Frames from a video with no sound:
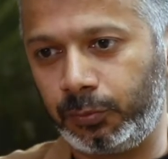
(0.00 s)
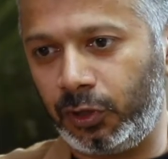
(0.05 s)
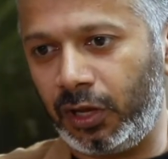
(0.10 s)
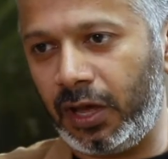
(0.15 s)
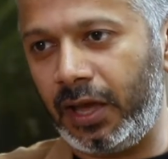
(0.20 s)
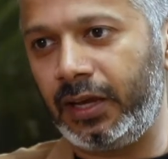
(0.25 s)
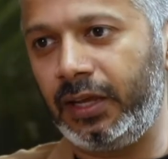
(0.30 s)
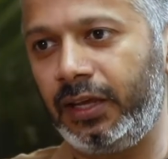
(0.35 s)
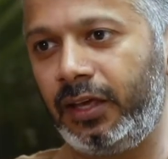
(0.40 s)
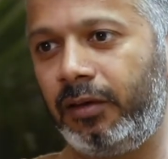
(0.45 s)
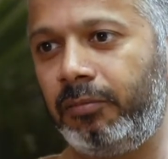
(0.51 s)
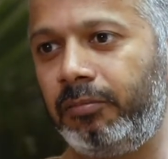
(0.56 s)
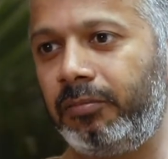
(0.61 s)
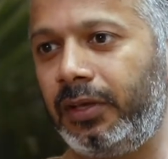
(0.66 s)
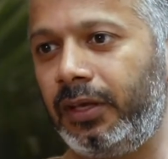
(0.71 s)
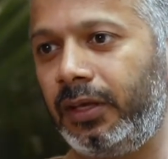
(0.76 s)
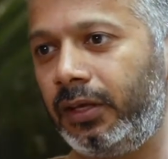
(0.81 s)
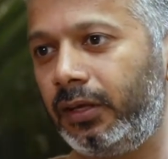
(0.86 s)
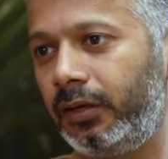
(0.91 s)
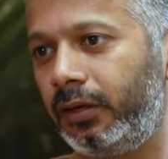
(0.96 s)
Bhutani gave
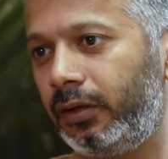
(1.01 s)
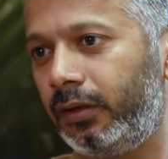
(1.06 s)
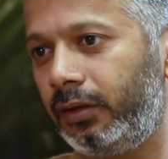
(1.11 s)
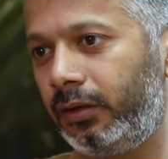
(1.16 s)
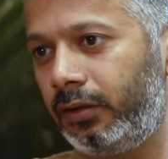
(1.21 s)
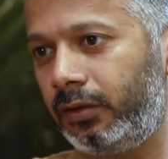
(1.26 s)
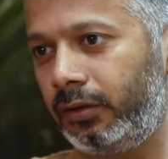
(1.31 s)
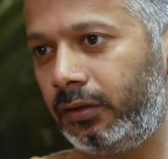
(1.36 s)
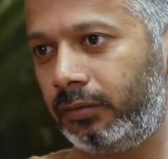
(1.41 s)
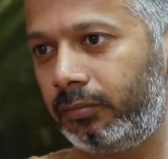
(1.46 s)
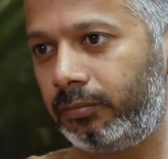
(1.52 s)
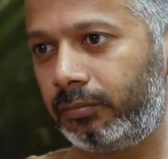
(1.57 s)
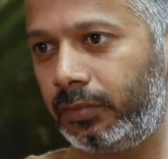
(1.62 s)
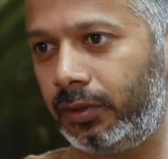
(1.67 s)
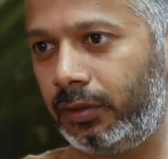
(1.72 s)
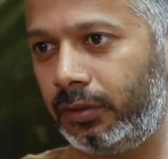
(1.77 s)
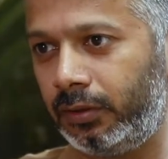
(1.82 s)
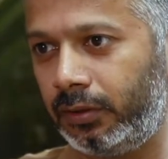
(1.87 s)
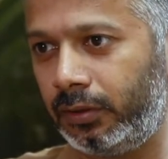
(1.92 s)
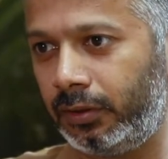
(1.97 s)
me
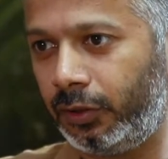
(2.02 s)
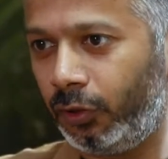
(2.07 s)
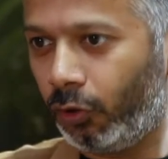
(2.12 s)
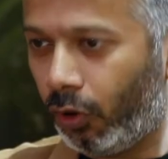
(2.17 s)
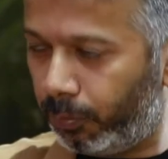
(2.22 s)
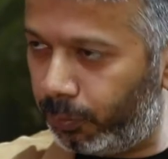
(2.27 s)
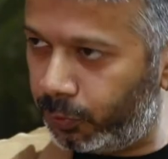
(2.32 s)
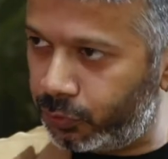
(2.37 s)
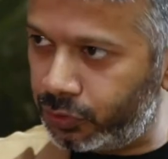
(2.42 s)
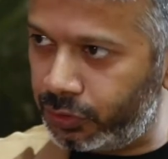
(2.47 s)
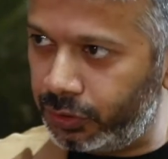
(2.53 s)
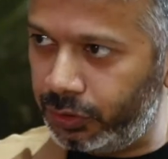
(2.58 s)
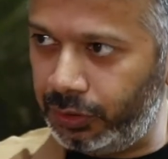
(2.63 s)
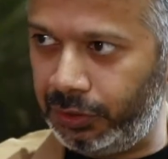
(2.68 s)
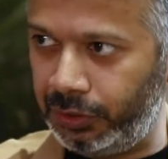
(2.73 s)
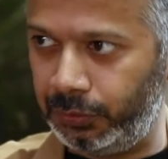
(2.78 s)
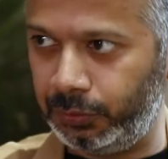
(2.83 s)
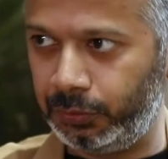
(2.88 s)
uh, uh, the opportunity